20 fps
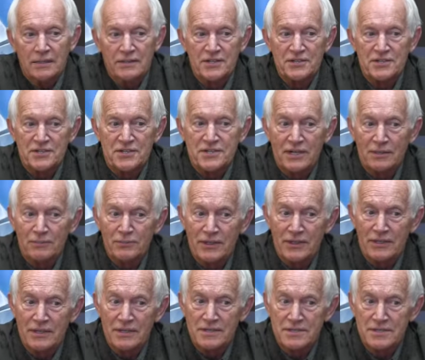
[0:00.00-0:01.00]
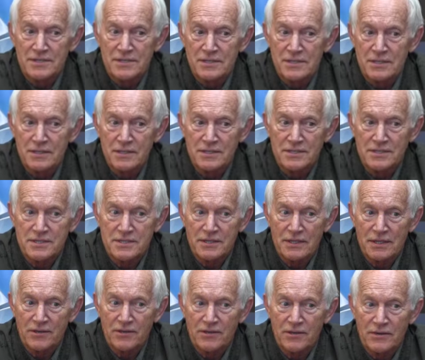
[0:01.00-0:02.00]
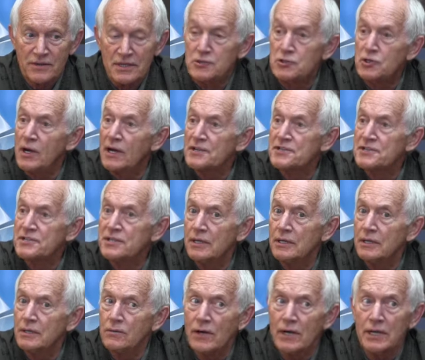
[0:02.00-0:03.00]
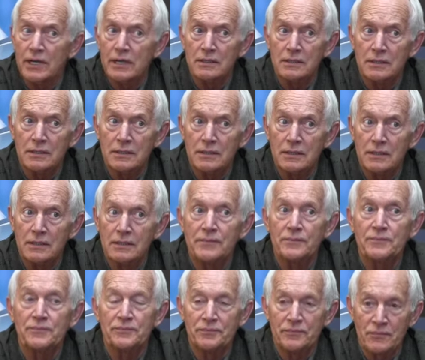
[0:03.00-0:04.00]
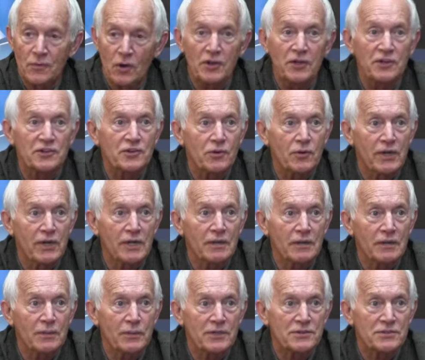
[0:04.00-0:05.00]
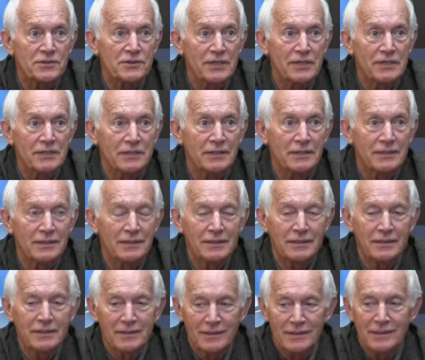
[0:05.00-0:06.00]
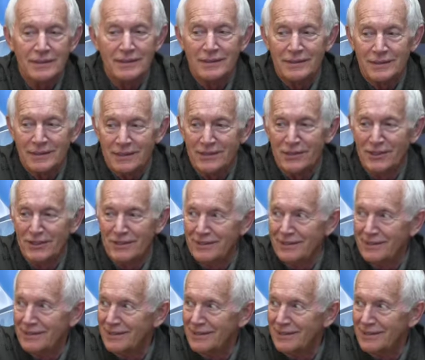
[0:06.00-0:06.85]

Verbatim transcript: this is something that's just. Uh, did you guys see it already? Yes. yes. On the screen, on the big screen. Yeah. Good.